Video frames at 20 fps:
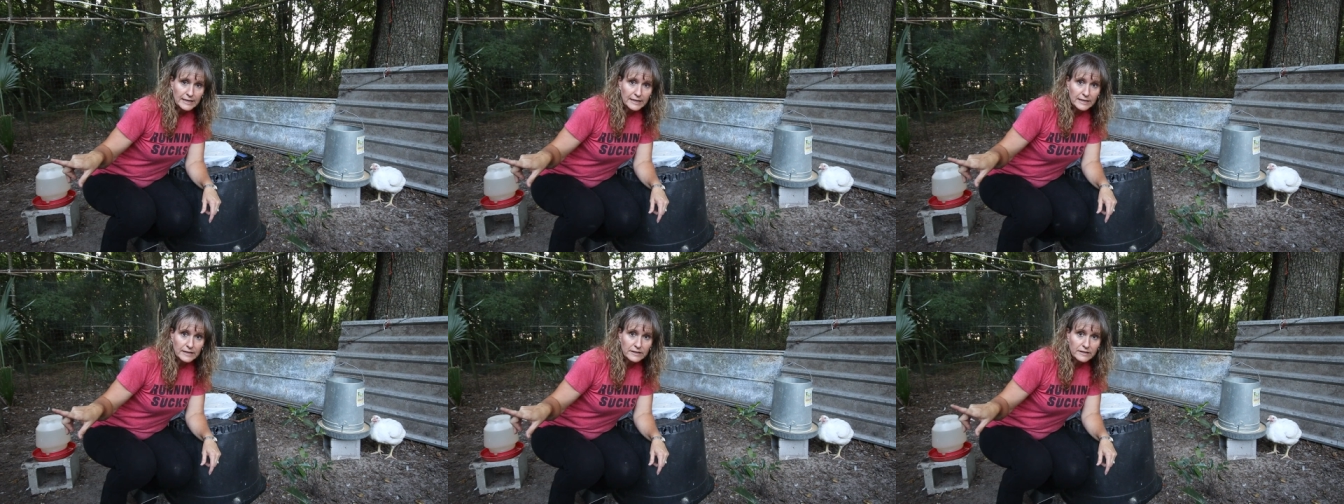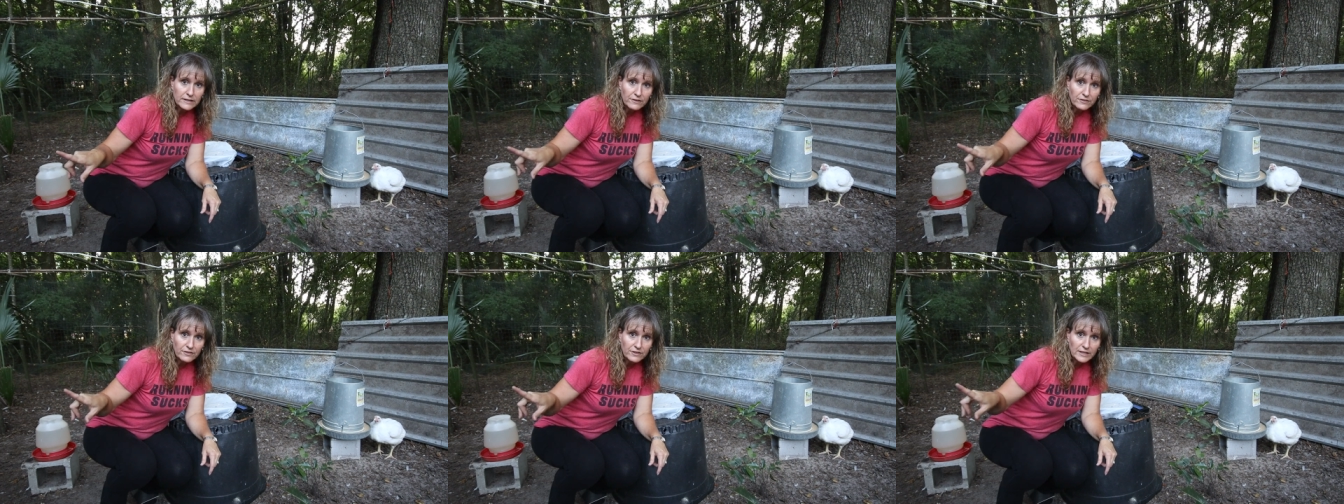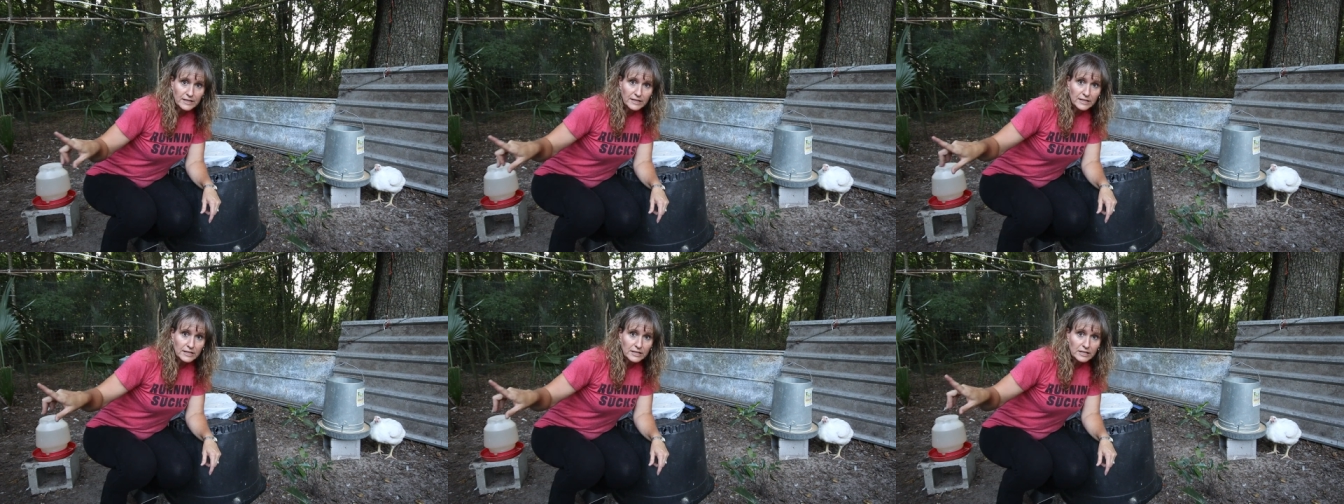in
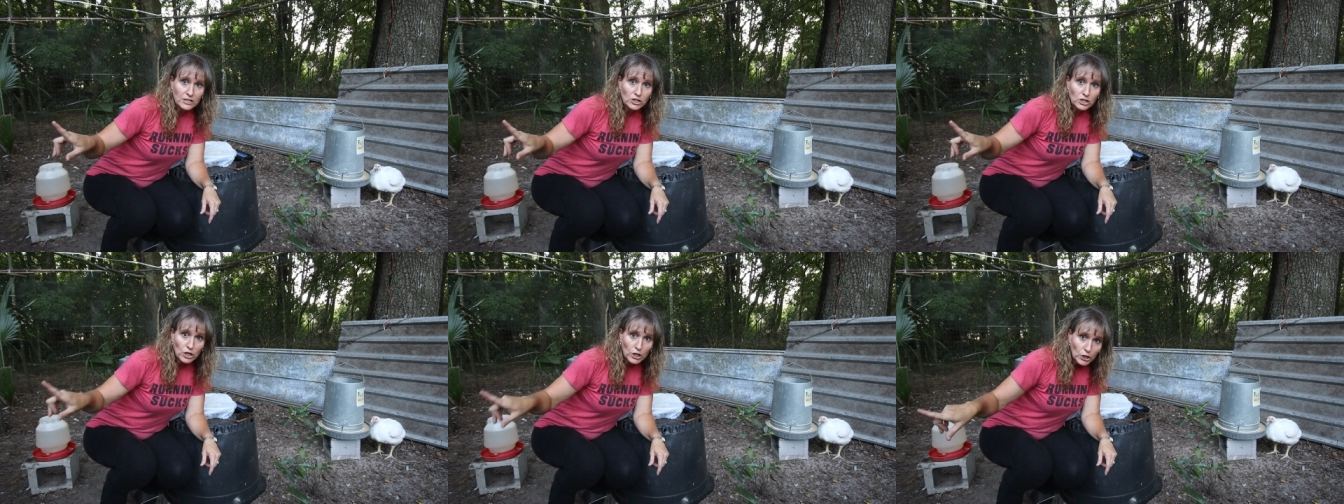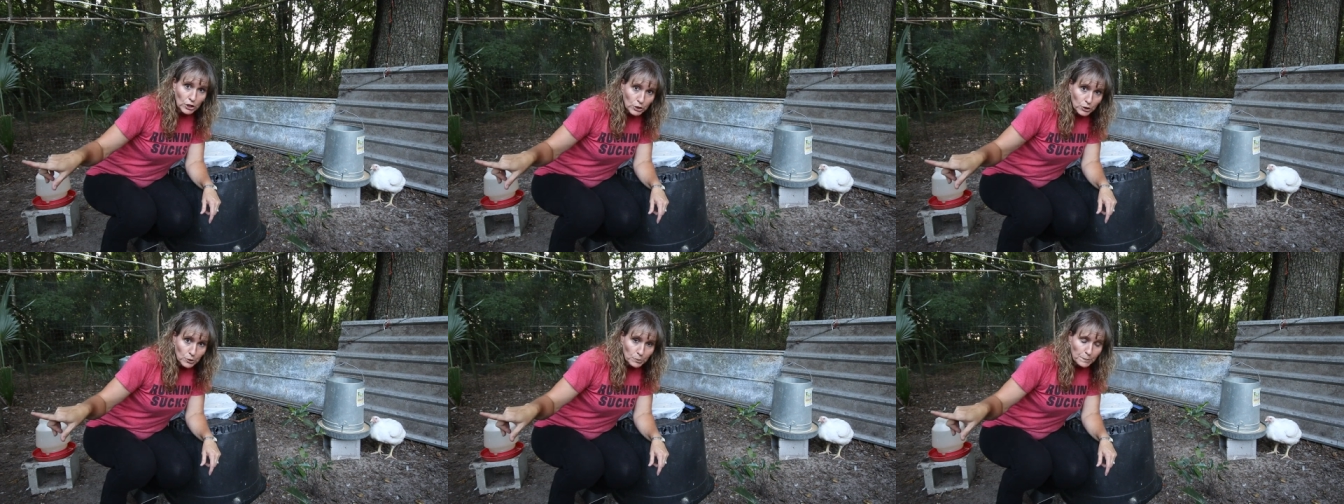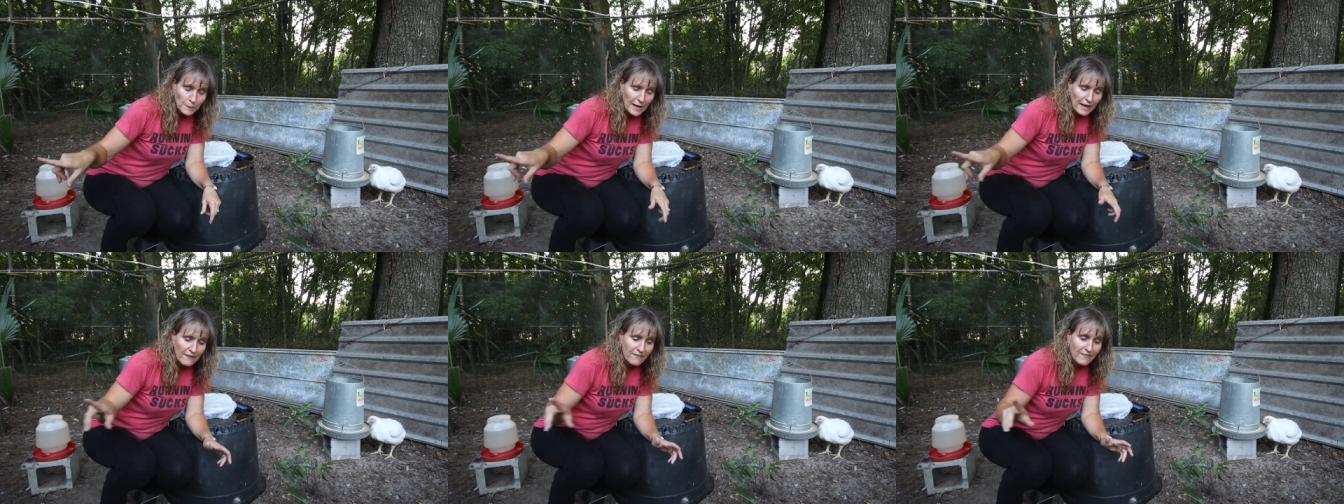the
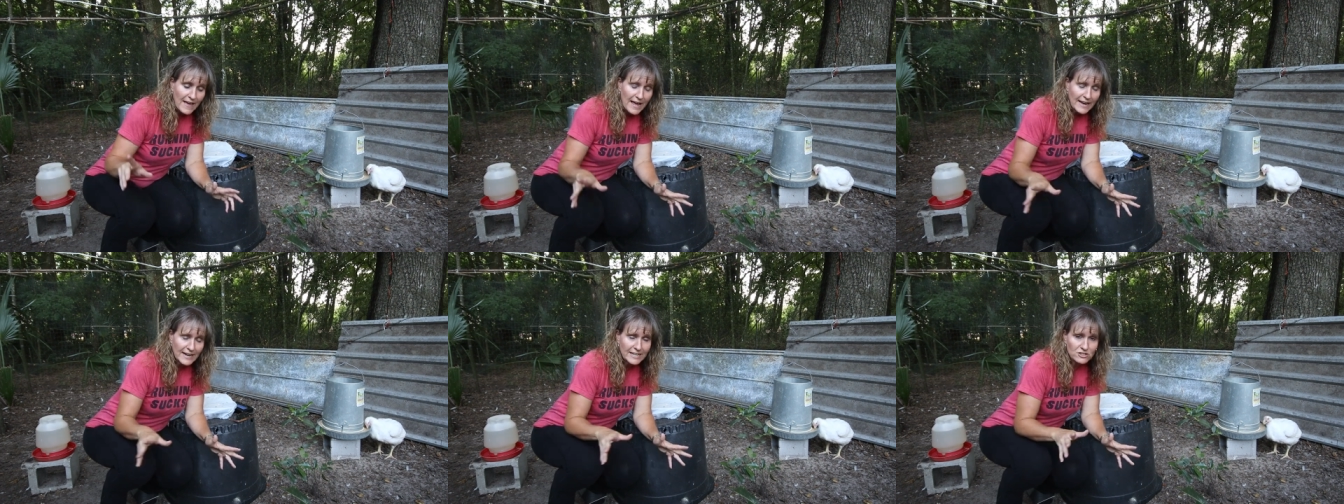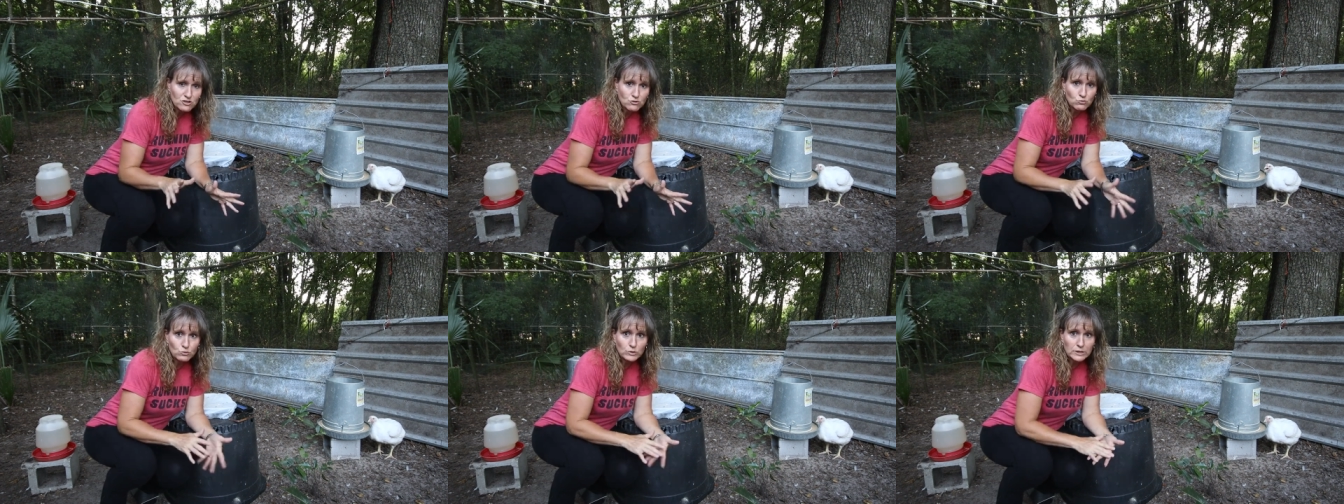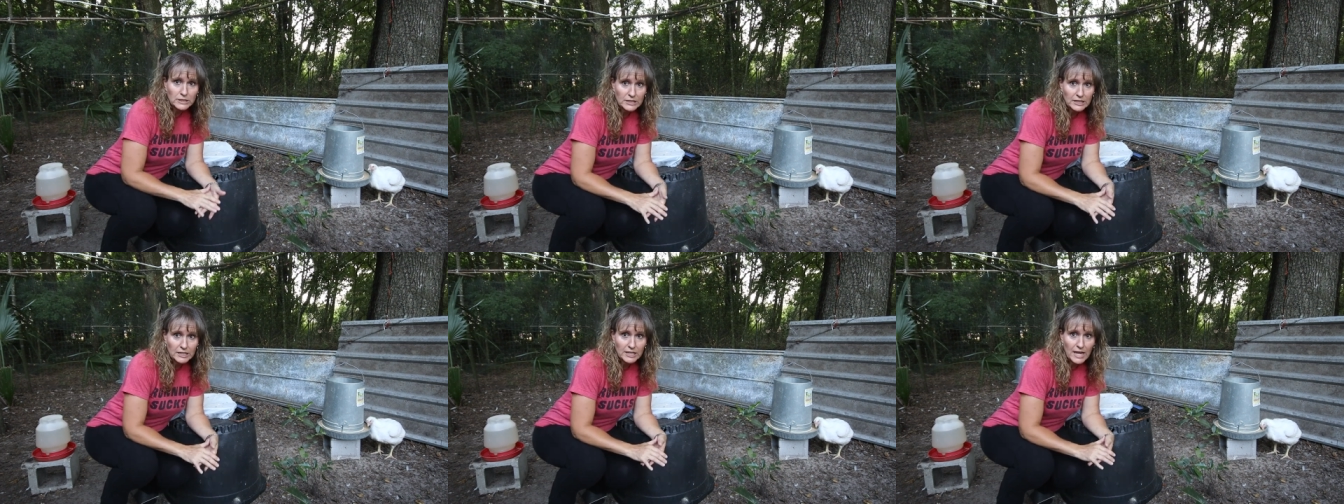coop and that has
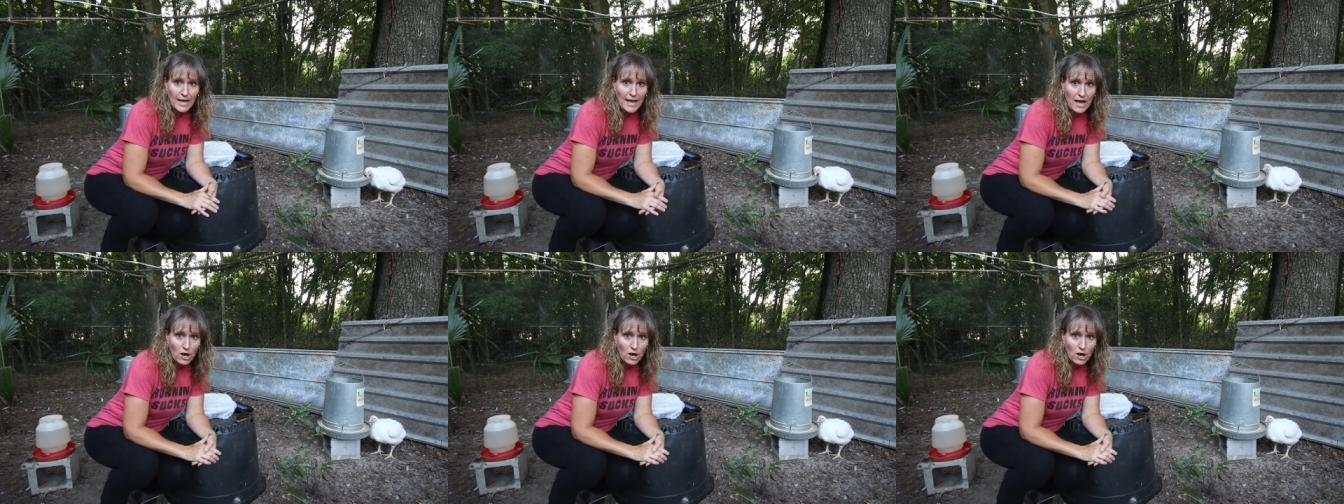really